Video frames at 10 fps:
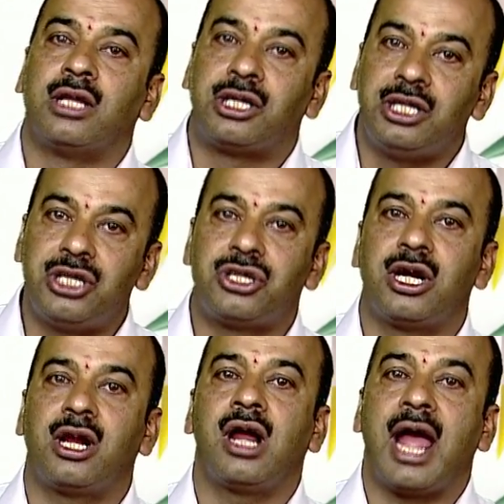the
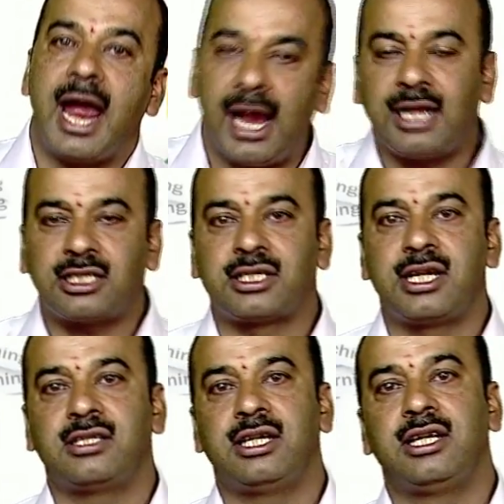teacher acts
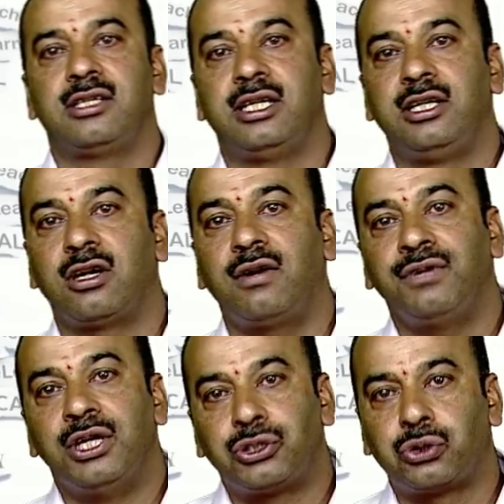as an agent
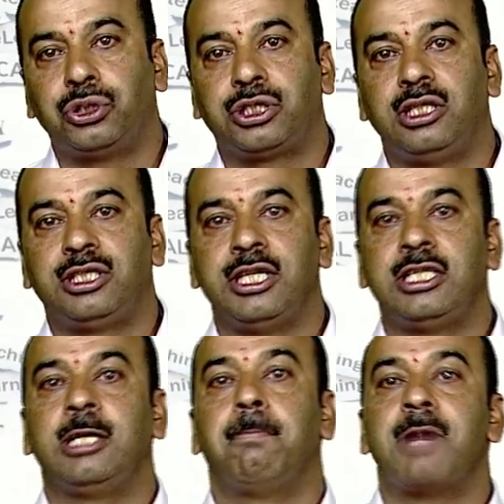of social
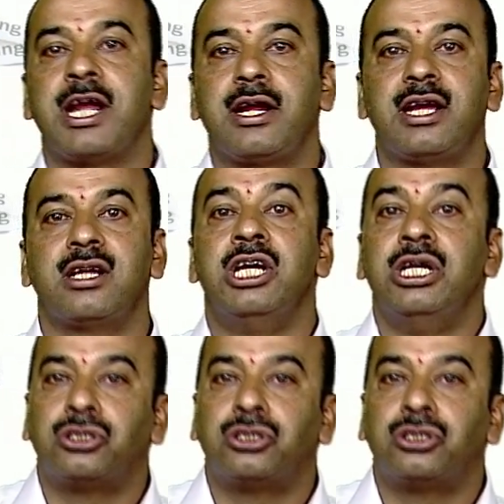change and bringing